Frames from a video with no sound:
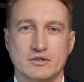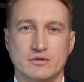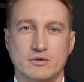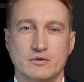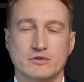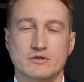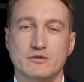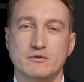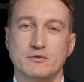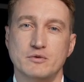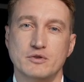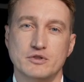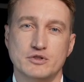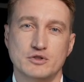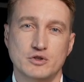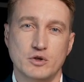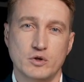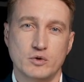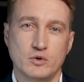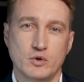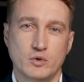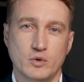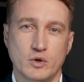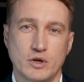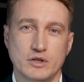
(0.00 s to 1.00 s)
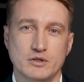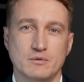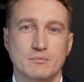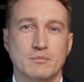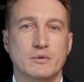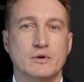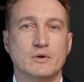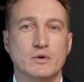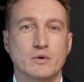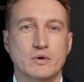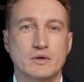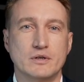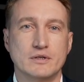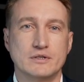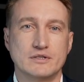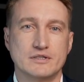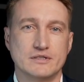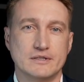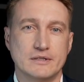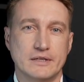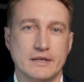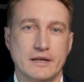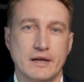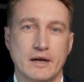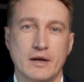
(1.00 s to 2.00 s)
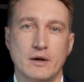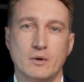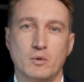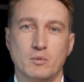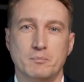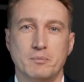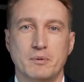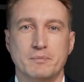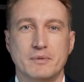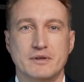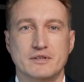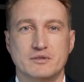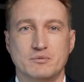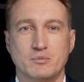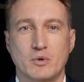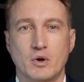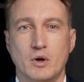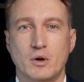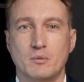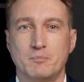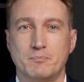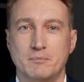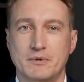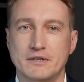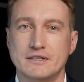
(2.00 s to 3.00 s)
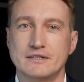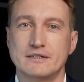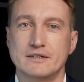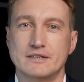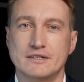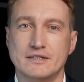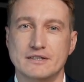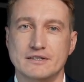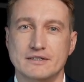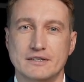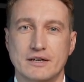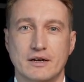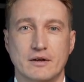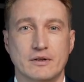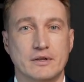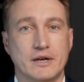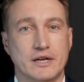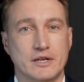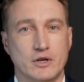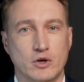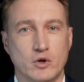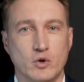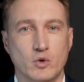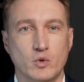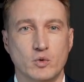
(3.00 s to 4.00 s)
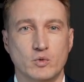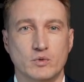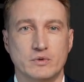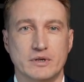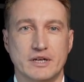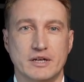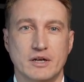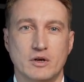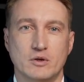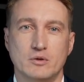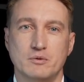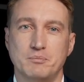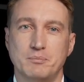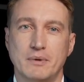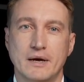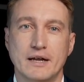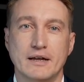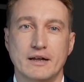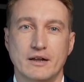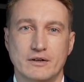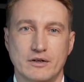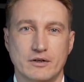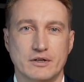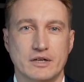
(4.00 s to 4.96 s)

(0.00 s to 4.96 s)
so it's for solo entrepreneurs or maybe small businesses that are like wholly owned by another